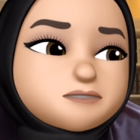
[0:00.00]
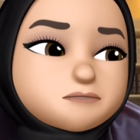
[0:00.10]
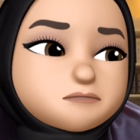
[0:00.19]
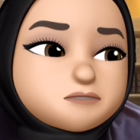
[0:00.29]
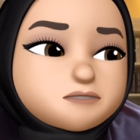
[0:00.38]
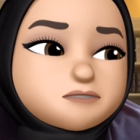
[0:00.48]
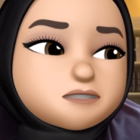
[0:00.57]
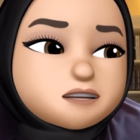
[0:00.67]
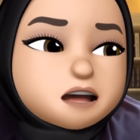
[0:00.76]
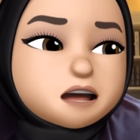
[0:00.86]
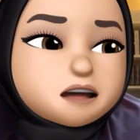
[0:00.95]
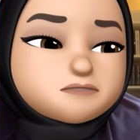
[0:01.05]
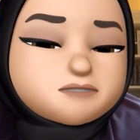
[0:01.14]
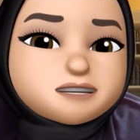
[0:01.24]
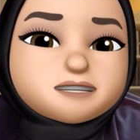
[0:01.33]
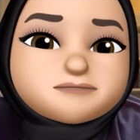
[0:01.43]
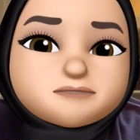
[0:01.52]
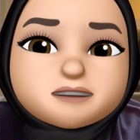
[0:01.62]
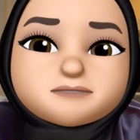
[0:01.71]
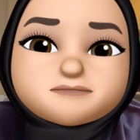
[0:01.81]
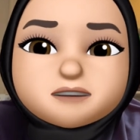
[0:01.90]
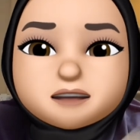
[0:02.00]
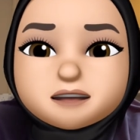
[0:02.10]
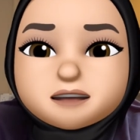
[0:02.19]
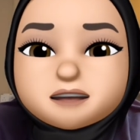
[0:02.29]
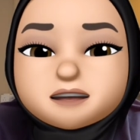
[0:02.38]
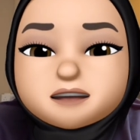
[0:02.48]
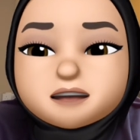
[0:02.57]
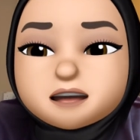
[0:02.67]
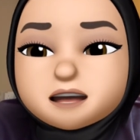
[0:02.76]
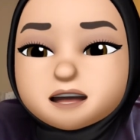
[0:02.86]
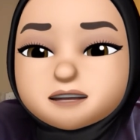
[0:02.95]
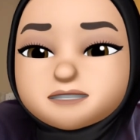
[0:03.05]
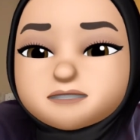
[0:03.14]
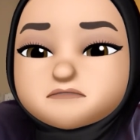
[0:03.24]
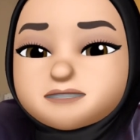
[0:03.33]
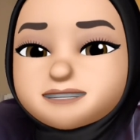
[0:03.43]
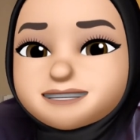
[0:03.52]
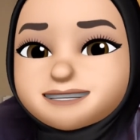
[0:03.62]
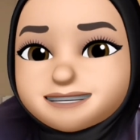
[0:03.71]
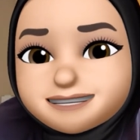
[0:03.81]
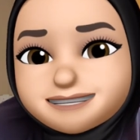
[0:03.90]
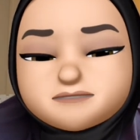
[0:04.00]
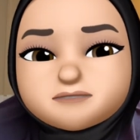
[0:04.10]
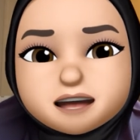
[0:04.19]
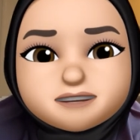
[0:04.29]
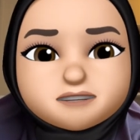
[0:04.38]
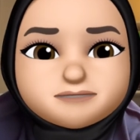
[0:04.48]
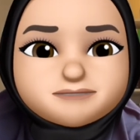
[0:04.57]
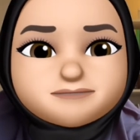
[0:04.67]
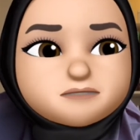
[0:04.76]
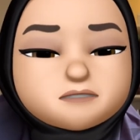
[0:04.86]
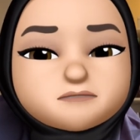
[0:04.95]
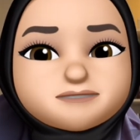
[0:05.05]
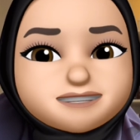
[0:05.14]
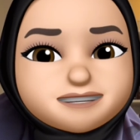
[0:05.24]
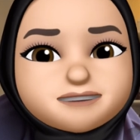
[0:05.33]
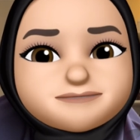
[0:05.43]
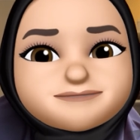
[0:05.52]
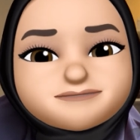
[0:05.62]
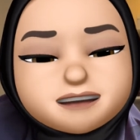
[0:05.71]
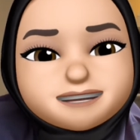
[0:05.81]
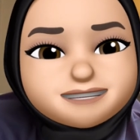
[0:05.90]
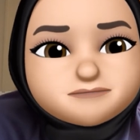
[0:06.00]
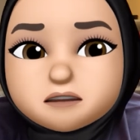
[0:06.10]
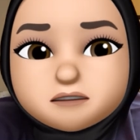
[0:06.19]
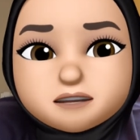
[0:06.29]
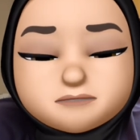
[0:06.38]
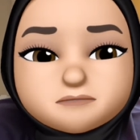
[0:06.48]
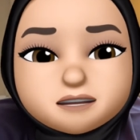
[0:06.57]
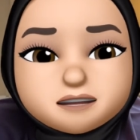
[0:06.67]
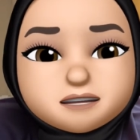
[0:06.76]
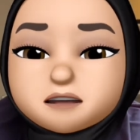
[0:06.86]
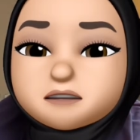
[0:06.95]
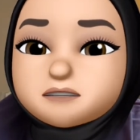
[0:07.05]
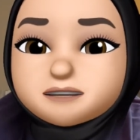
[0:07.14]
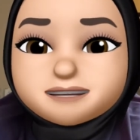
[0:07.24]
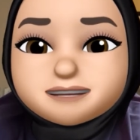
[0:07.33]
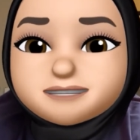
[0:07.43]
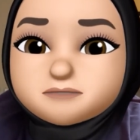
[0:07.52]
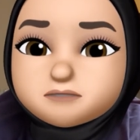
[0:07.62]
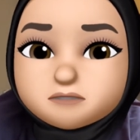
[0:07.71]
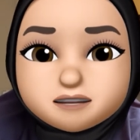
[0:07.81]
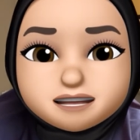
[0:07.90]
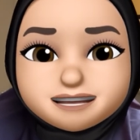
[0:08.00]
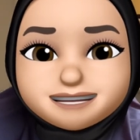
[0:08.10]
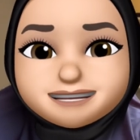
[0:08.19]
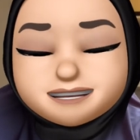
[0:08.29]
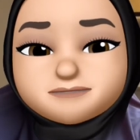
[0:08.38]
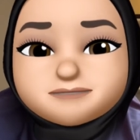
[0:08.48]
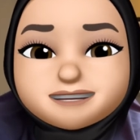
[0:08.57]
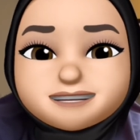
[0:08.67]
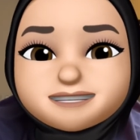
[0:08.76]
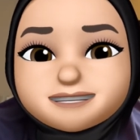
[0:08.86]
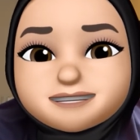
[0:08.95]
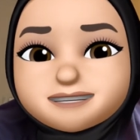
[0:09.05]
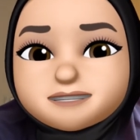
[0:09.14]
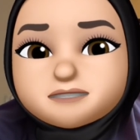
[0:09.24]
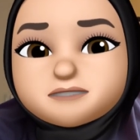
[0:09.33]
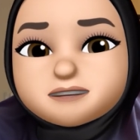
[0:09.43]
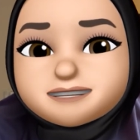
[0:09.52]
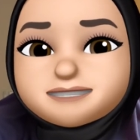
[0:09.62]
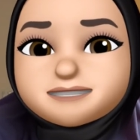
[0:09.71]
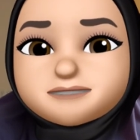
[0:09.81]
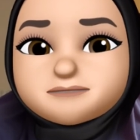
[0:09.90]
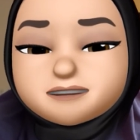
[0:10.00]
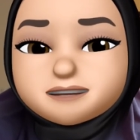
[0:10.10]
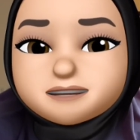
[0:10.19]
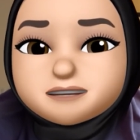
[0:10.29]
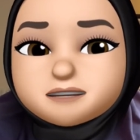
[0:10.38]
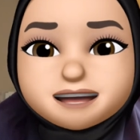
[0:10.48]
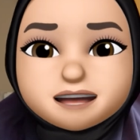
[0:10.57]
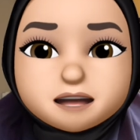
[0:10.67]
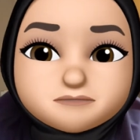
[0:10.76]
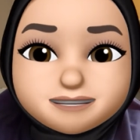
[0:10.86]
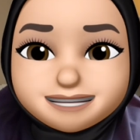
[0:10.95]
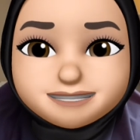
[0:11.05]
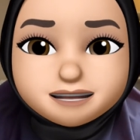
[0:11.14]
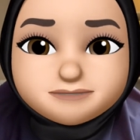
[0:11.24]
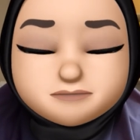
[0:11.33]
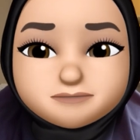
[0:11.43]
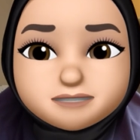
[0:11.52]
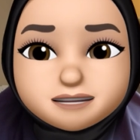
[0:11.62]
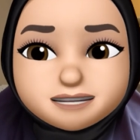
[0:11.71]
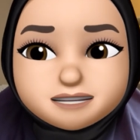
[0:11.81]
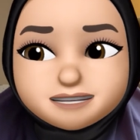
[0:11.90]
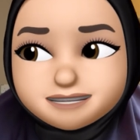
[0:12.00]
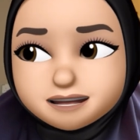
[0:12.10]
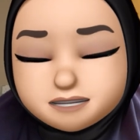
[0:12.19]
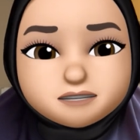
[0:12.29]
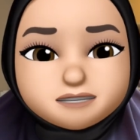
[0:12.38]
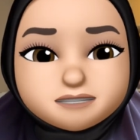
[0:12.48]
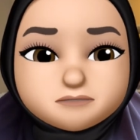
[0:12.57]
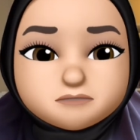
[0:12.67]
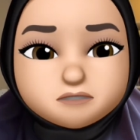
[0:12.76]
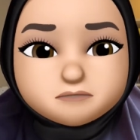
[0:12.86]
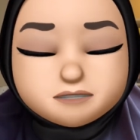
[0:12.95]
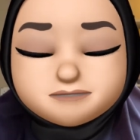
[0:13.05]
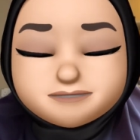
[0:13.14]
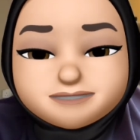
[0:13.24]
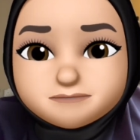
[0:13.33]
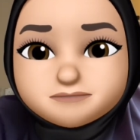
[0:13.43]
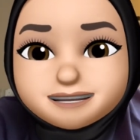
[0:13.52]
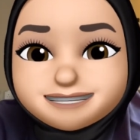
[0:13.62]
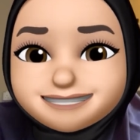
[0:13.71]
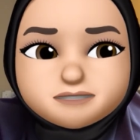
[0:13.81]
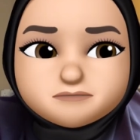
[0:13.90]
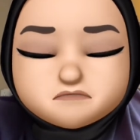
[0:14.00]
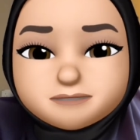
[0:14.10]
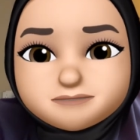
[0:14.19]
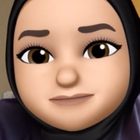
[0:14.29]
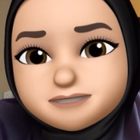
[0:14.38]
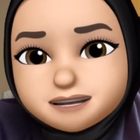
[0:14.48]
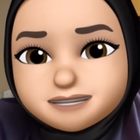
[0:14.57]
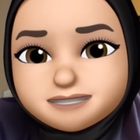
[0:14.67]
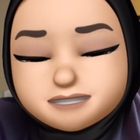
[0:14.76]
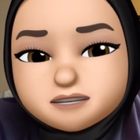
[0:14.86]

her books are really really pretty and recently one of my bookstagram friend ordered me her latest book which is Mrs. England, you can see right here, I'm really thankful for that. She said it's for my birthday present. My birthday is in